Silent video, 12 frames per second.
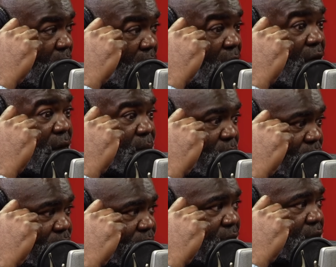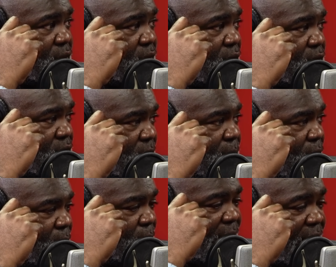were eye-watering, to the
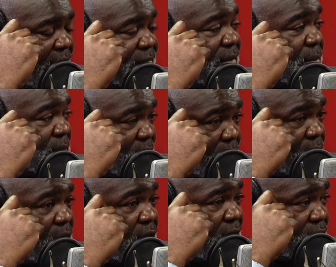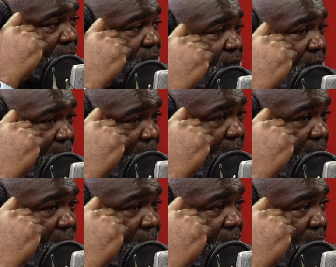point where if he was only interested in
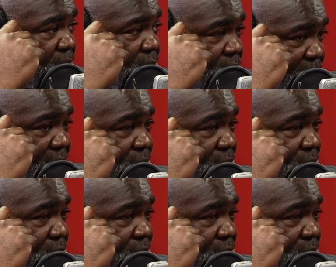money, then